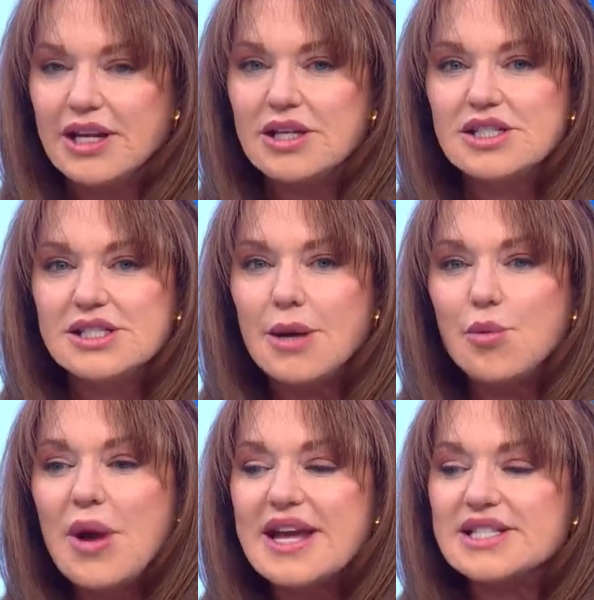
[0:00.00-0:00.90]
And in some
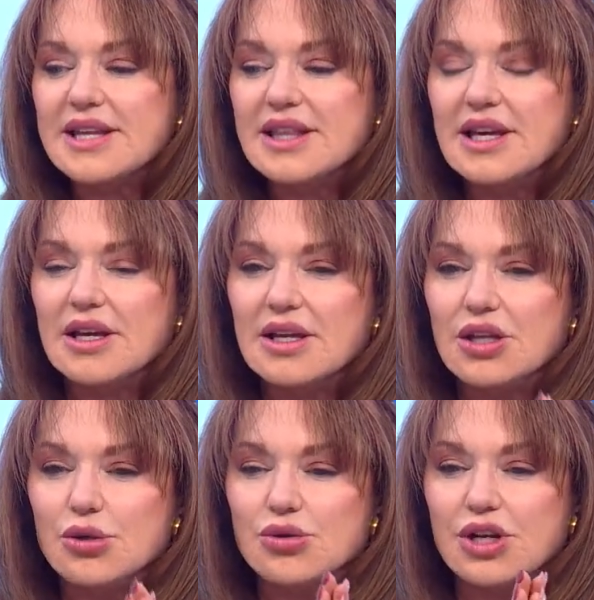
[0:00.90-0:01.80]
ways, I think
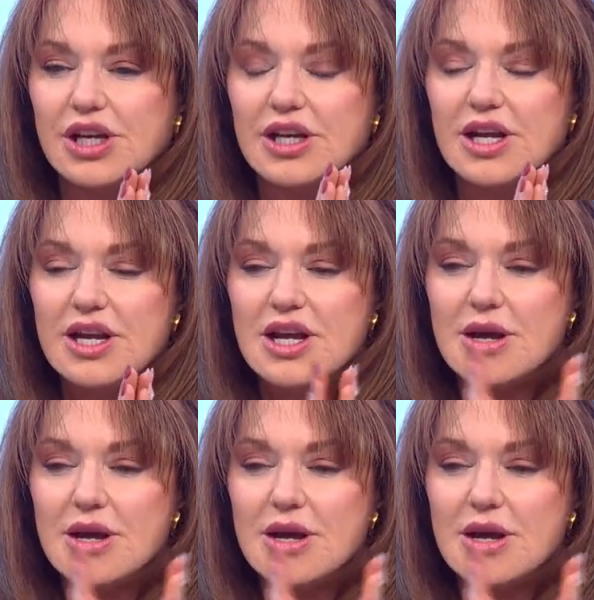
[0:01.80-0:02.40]
you can